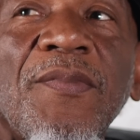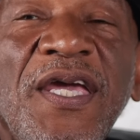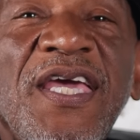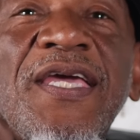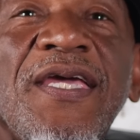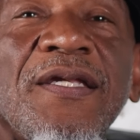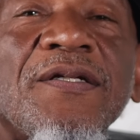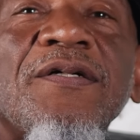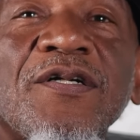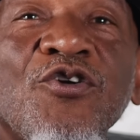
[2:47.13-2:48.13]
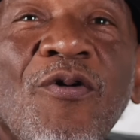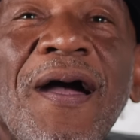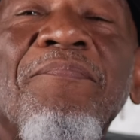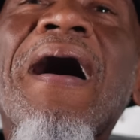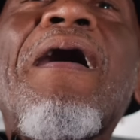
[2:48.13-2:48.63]
He
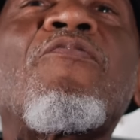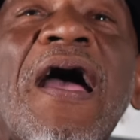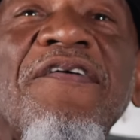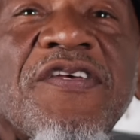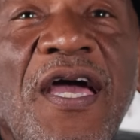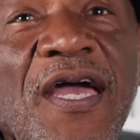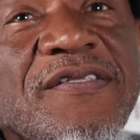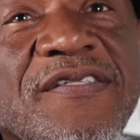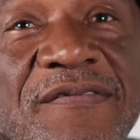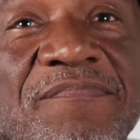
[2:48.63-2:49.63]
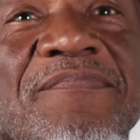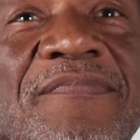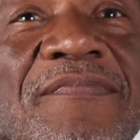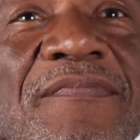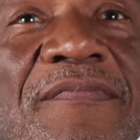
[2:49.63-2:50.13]
grabbed my wife's ass.
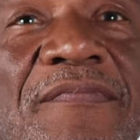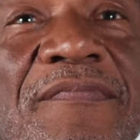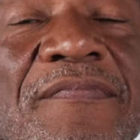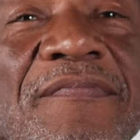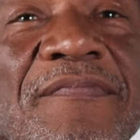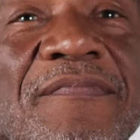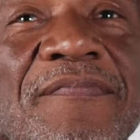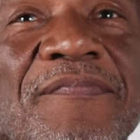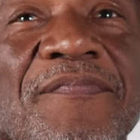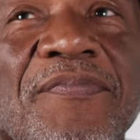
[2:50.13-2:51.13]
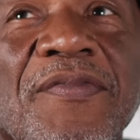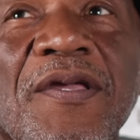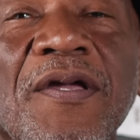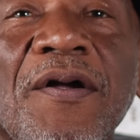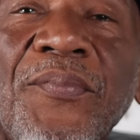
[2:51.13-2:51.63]
Hmm.
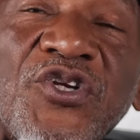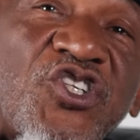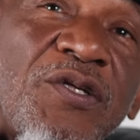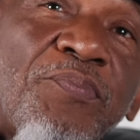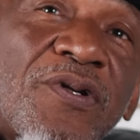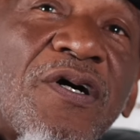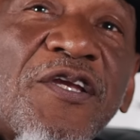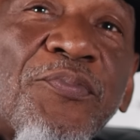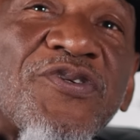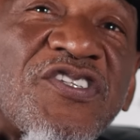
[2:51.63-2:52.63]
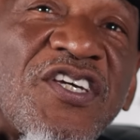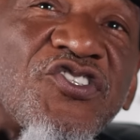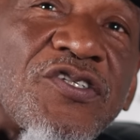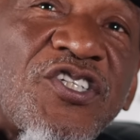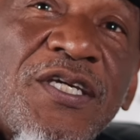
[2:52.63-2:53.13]
But she put her in a
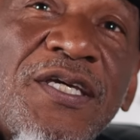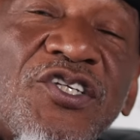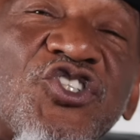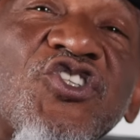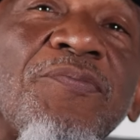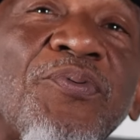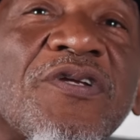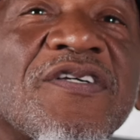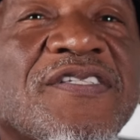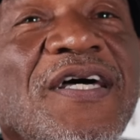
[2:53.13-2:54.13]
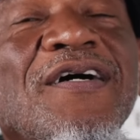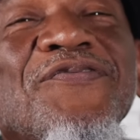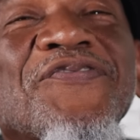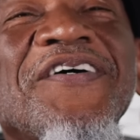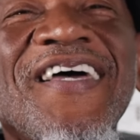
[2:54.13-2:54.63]
position, she put
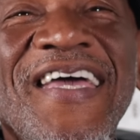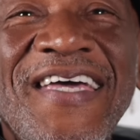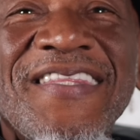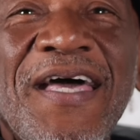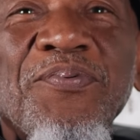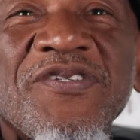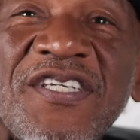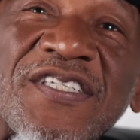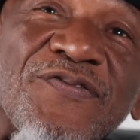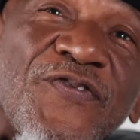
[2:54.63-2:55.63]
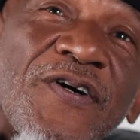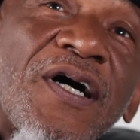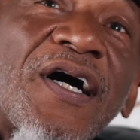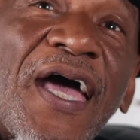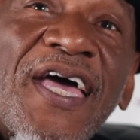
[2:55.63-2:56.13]
herself in that position for
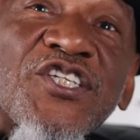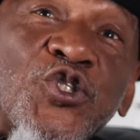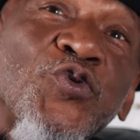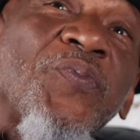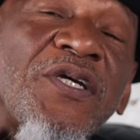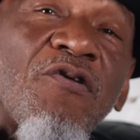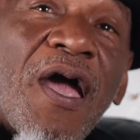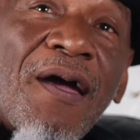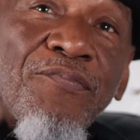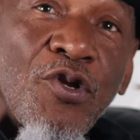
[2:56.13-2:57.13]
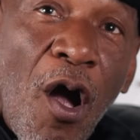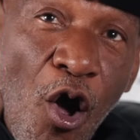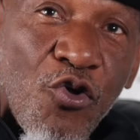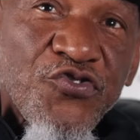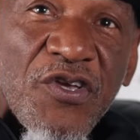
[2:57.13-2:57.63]
her ass to be grabbed
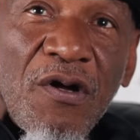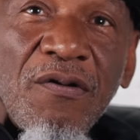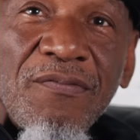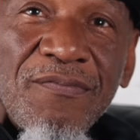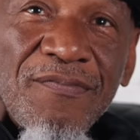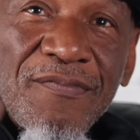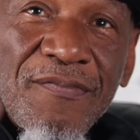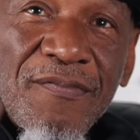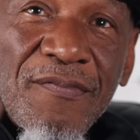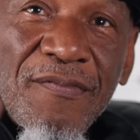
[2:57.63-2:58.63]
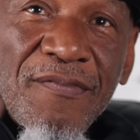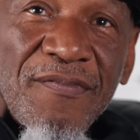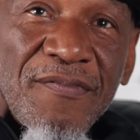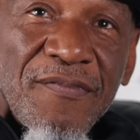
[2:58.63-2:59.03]
also. Hmm.